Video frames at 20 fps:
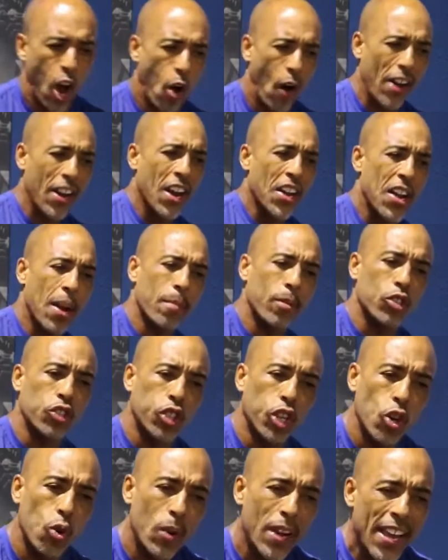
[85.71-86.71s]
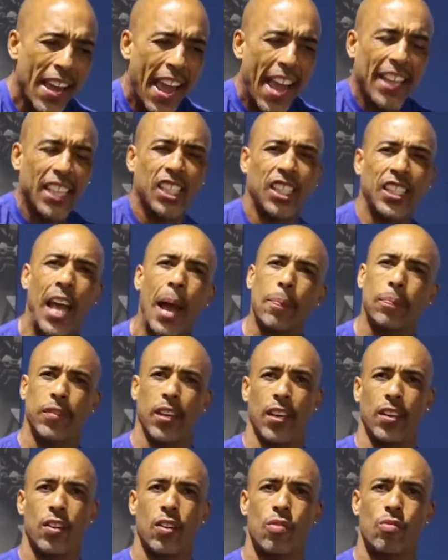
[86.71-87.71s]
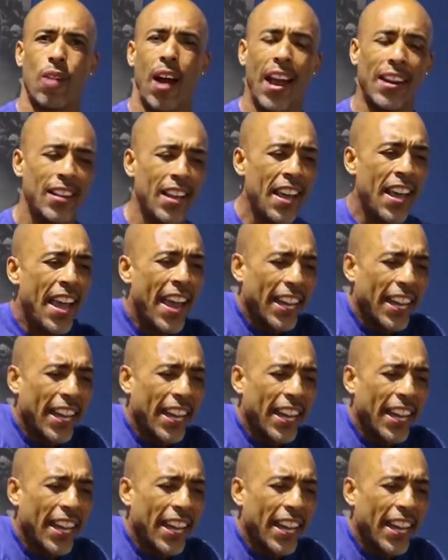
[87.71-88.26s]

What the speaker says: All right, number two, accept it, right?